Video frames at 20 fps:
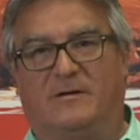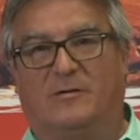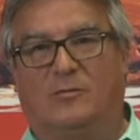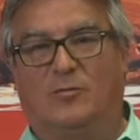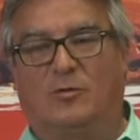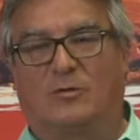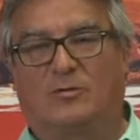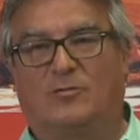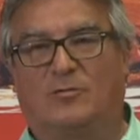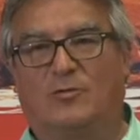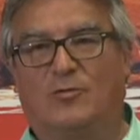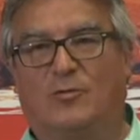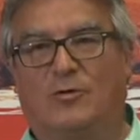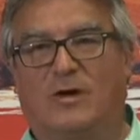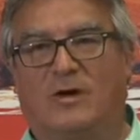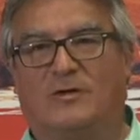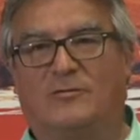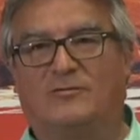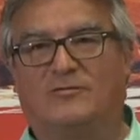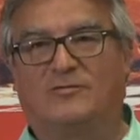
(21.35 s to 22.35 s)
And
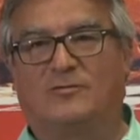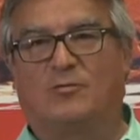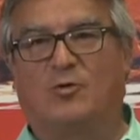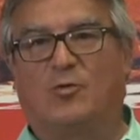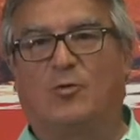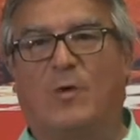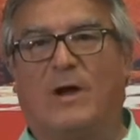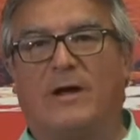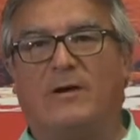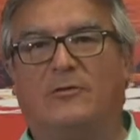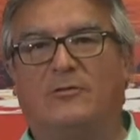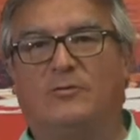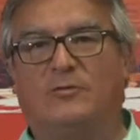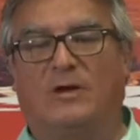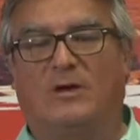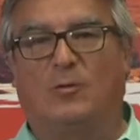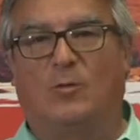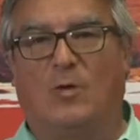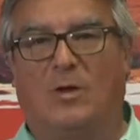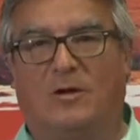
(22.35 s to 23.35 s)

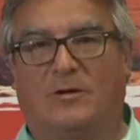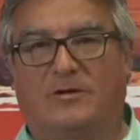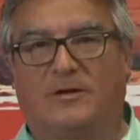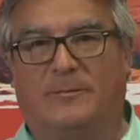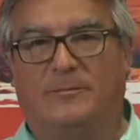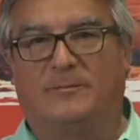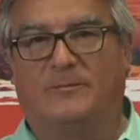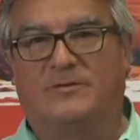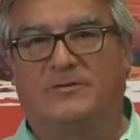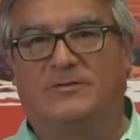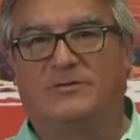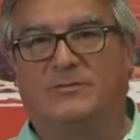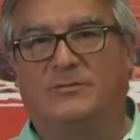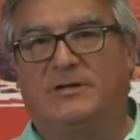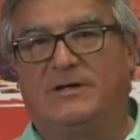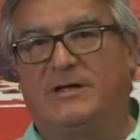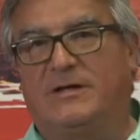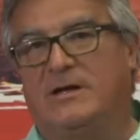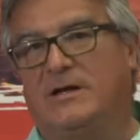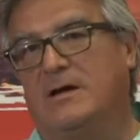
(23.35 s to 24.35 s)
welcome to
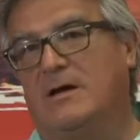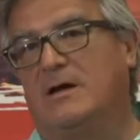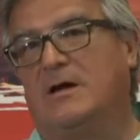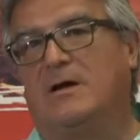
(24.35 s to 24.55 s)
the